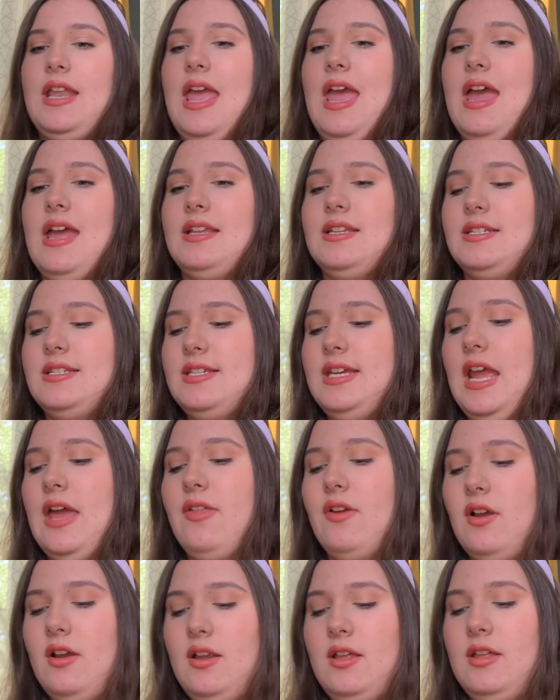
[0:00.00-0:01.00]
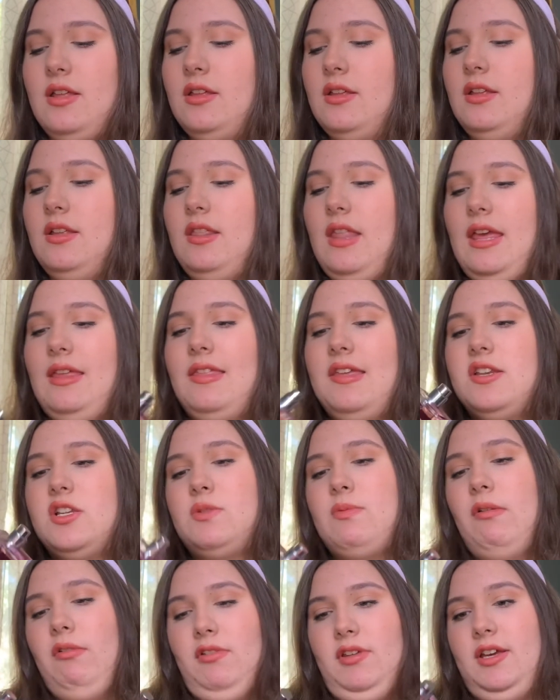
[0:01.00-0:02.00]
And together, like, they just
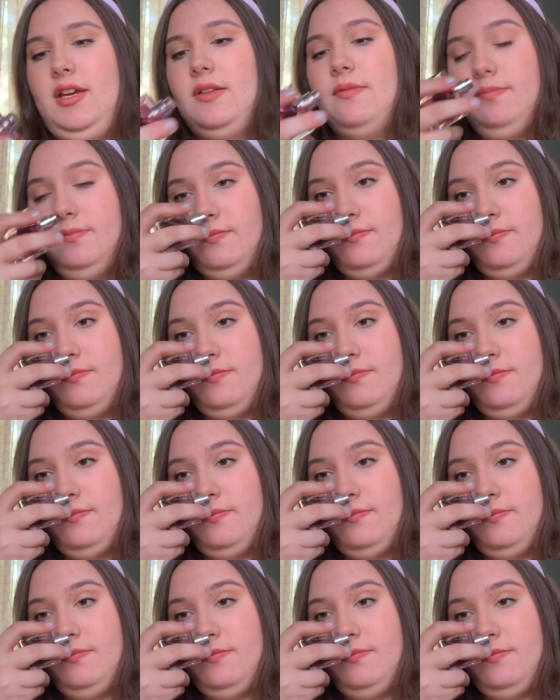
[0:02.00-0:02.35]
smell really good.